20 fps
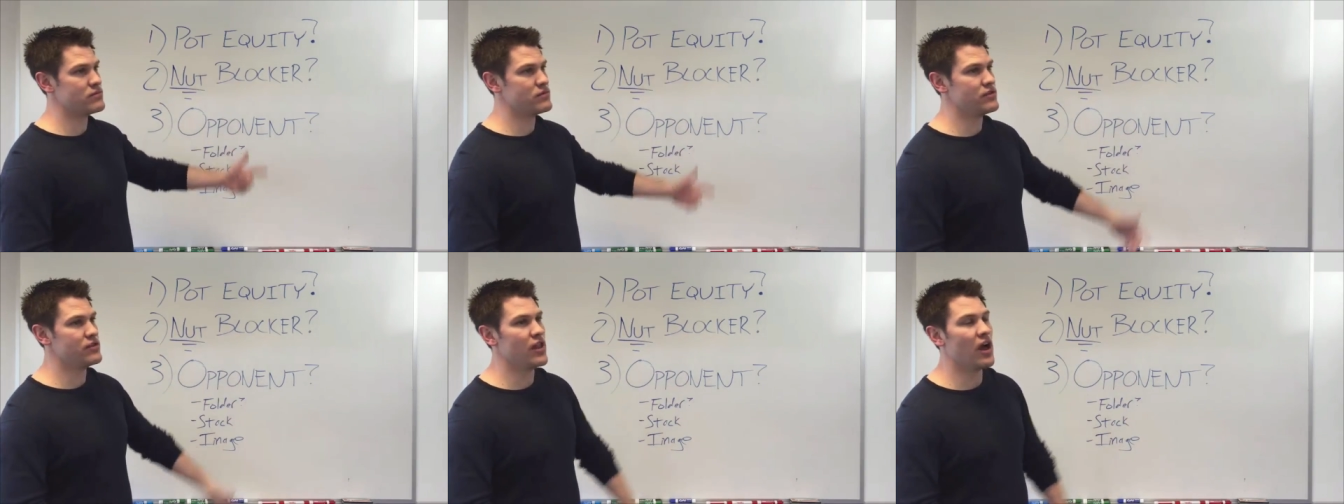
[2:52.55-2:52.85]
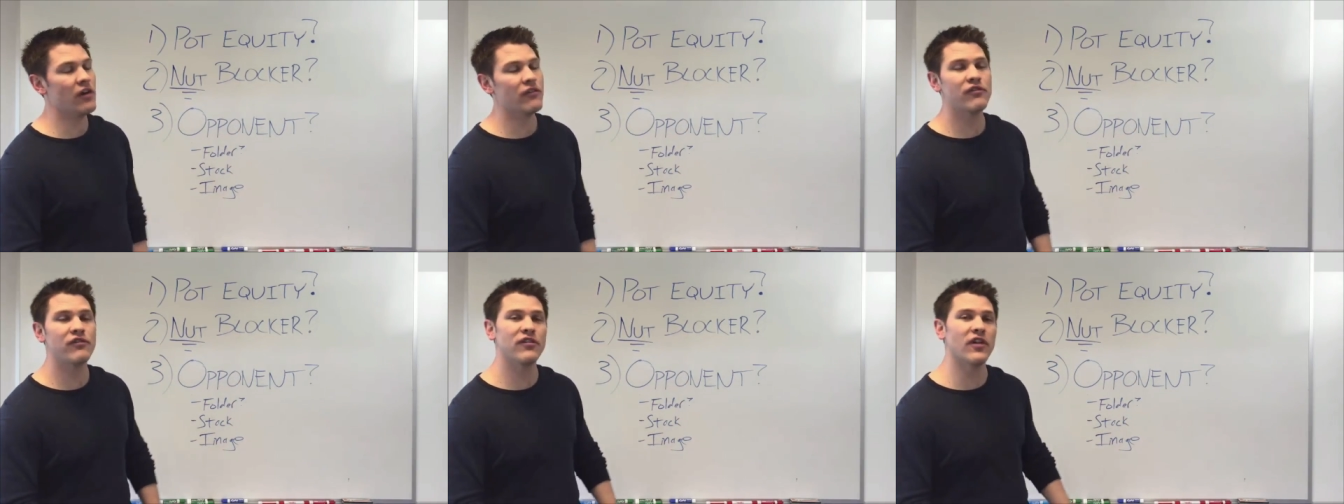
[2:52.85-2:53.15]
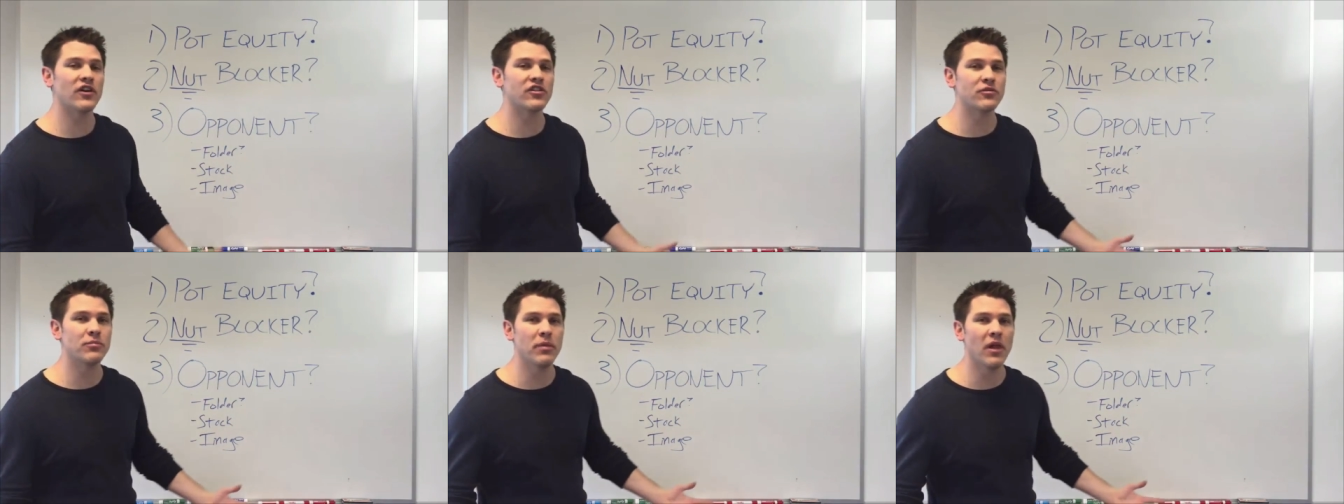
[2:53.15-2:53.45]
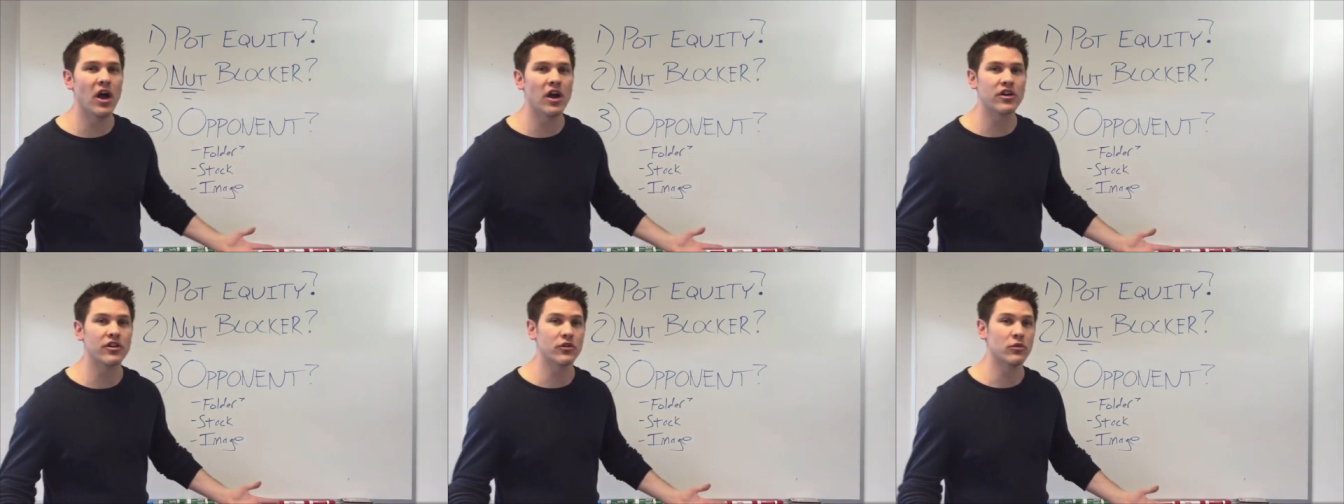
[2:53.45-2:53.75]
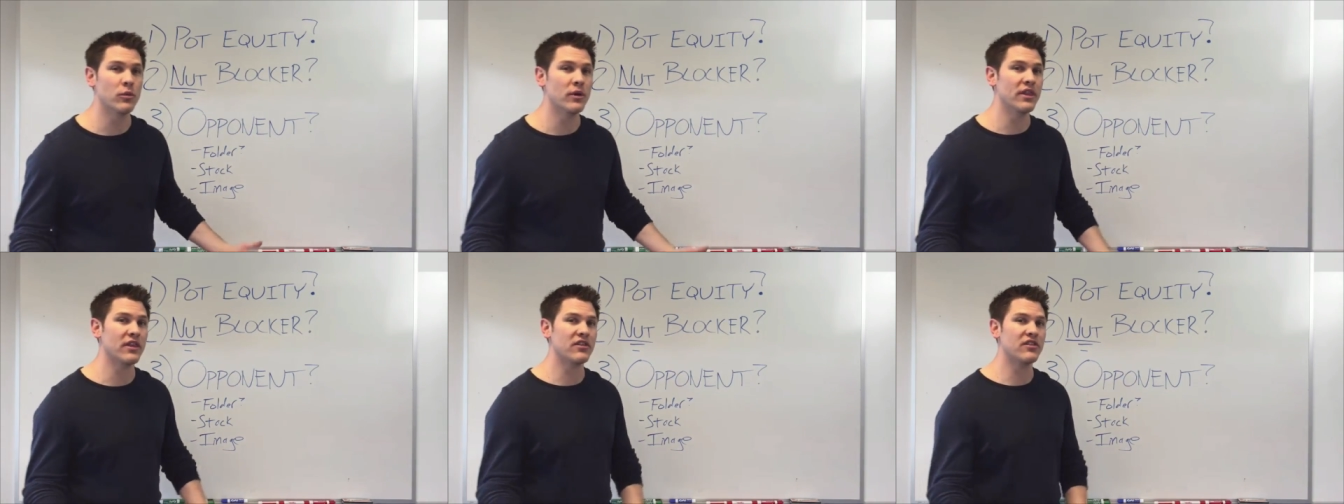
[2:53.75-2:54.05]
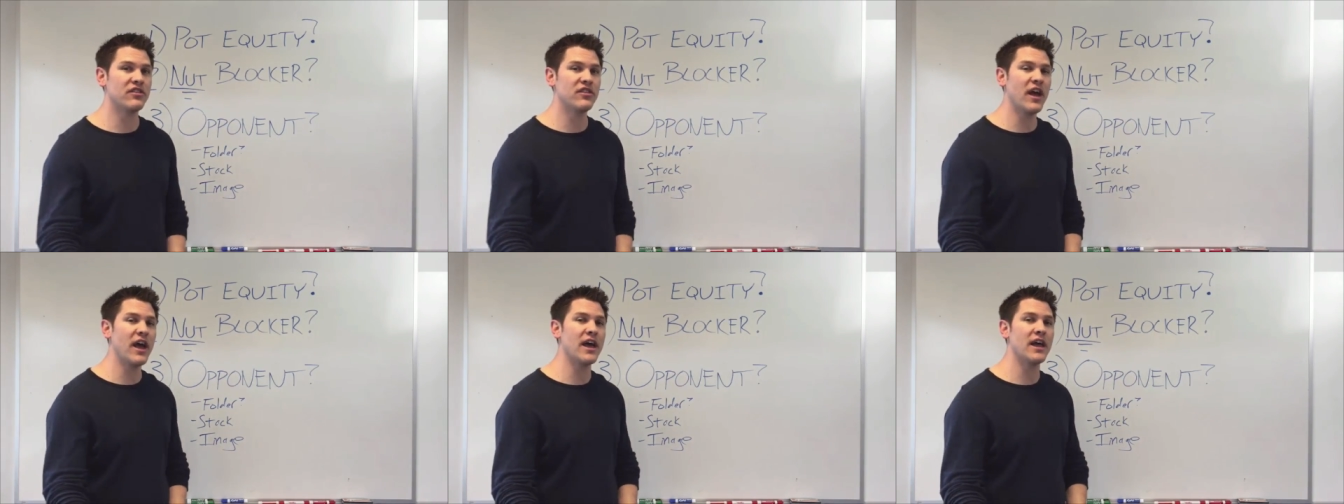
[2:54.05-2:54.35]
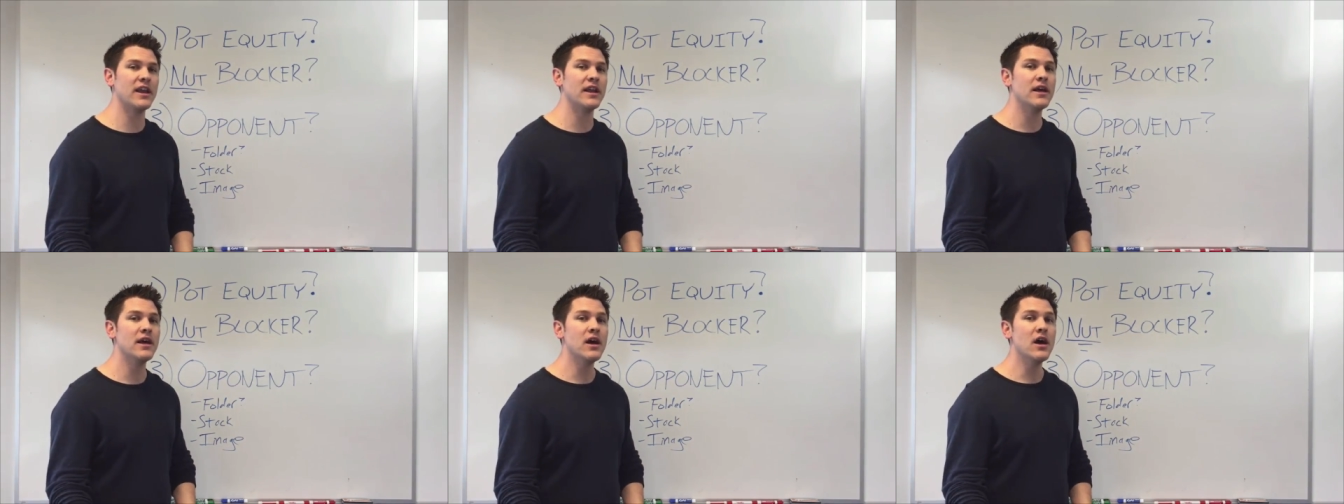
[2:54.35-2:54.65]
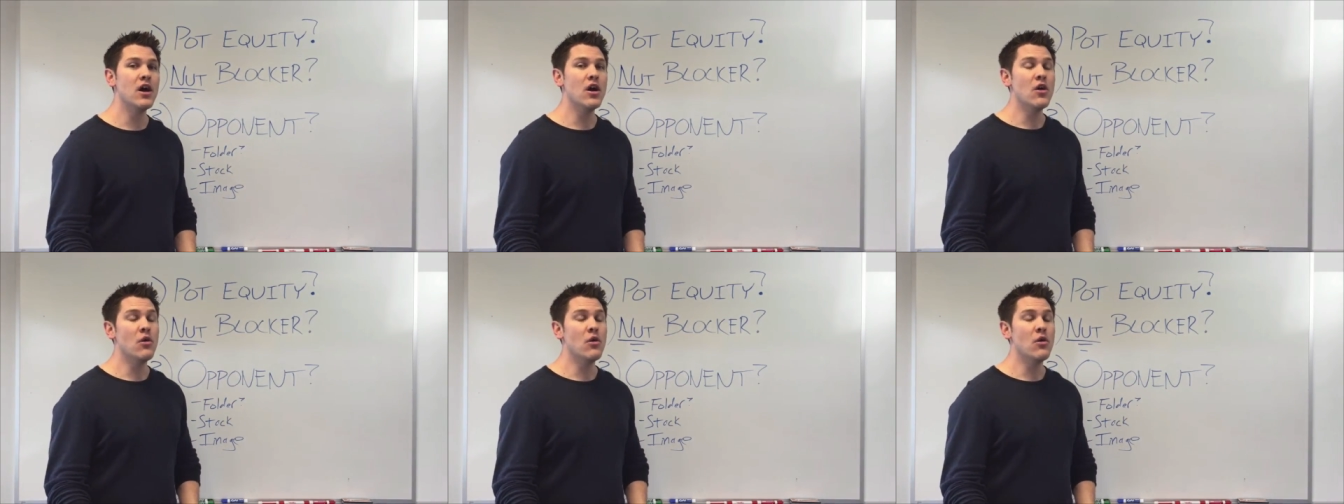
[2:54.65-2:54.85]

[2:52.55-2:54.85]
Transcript: nut flush blocker with a set,